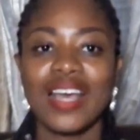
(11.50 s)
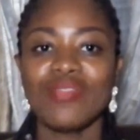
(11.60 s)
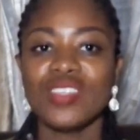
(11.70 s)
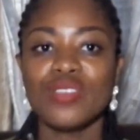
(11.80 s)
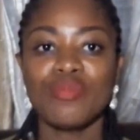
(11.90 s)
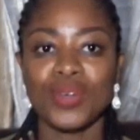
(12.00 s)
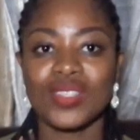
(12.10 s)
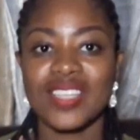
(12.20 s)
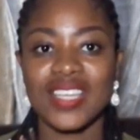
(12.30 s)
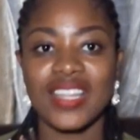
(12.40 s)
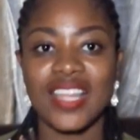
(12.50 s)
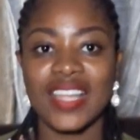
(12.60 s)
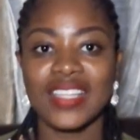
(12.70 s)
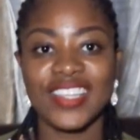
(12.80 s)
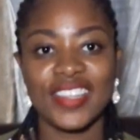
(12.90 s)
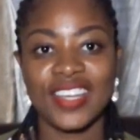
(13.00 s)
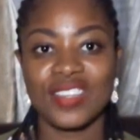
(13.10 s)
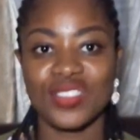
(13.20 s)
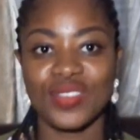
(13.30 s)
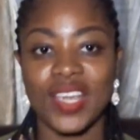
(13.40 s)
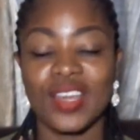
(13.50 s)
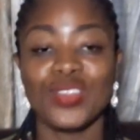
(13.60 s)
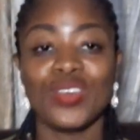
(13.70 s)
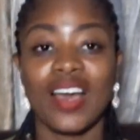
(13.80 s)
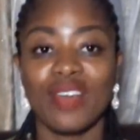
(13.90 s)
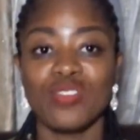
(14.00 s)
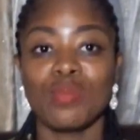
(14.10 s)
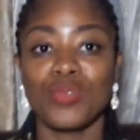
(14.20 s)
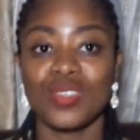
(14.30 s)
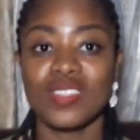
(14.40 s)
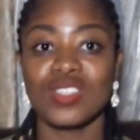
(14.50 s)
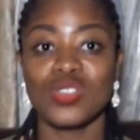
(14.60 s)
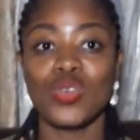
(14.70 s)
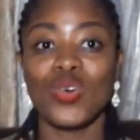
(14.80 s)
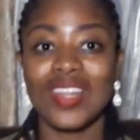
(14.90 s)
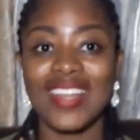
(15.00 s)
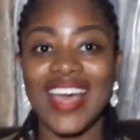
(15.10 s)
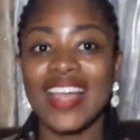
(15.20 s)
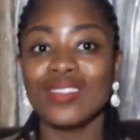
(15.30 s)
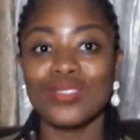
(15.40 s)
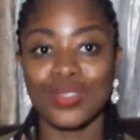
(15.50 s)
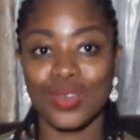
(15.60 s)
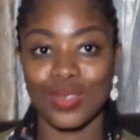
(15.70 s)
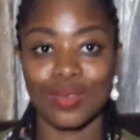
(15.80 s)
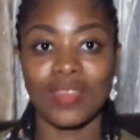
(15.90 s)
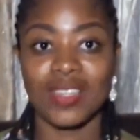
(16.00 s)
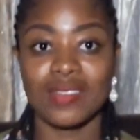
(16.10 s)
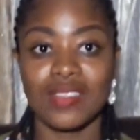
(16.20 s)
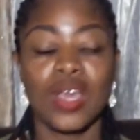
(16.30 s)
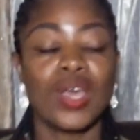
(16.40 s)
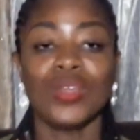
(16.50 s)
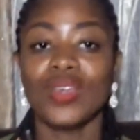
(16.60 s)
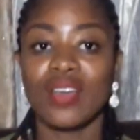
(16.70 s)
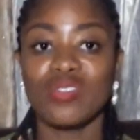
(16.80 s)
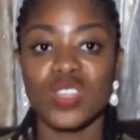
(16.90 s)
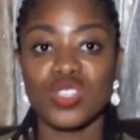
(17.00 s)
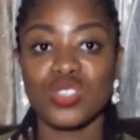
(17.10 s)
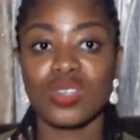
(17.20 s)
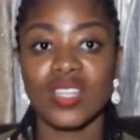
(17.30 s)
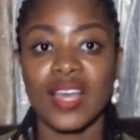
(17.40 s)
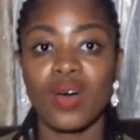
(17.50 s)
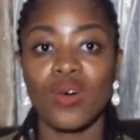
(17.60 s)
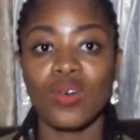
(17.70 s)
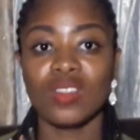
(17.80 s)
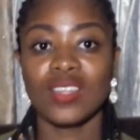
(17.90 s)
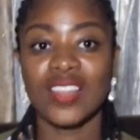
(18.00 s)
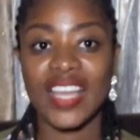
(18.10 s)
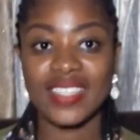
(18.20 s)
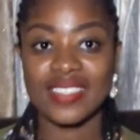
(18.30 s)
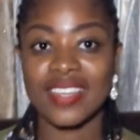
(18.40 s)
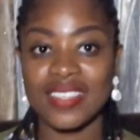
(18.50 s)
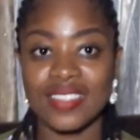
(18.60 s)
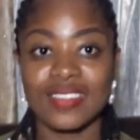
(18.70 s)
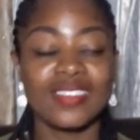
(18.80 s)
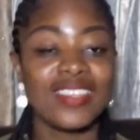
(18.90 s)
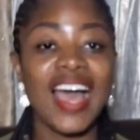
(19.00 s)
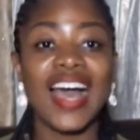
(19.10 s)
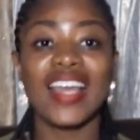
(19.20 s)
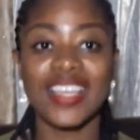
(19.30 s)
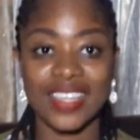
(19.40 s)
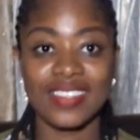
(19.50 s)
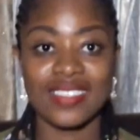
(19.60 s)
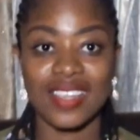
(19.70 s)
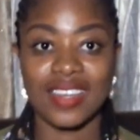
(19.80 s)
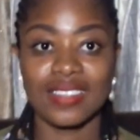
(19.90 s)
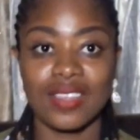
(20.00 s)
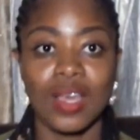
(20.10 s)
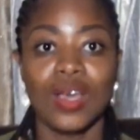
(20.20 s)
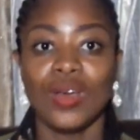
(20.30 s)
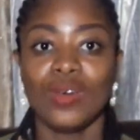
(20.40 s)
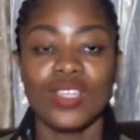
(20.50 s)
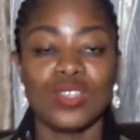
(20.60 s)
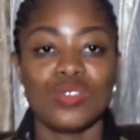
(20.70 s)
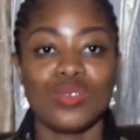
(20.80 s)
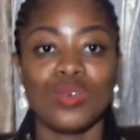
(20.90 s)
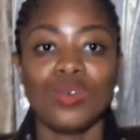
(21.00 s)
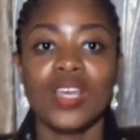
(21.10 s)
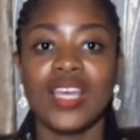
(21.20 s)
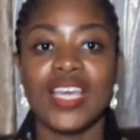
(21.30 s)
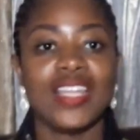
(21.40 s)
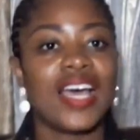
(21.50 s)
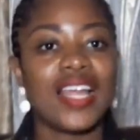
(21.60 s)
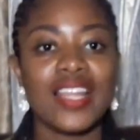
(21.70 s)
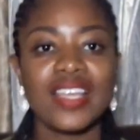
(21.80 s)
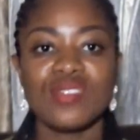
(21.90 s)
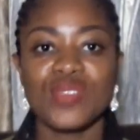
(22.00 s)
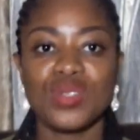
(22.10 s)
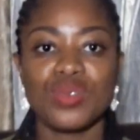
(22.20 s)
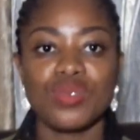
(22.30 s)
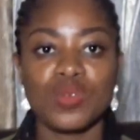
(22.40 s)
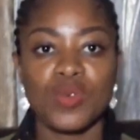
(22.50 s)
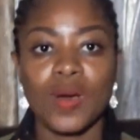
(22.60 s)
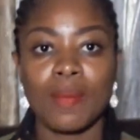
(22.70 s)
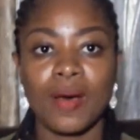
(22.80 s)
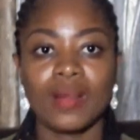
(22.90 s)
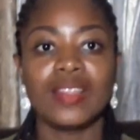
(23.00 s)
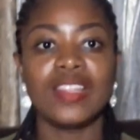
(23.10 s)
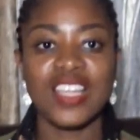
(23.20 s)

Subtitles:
After you bought a land in Nigeria, you have to process your land documents. You have to ensure that all your land titles are intact. Okay, so in our last video, we spoke about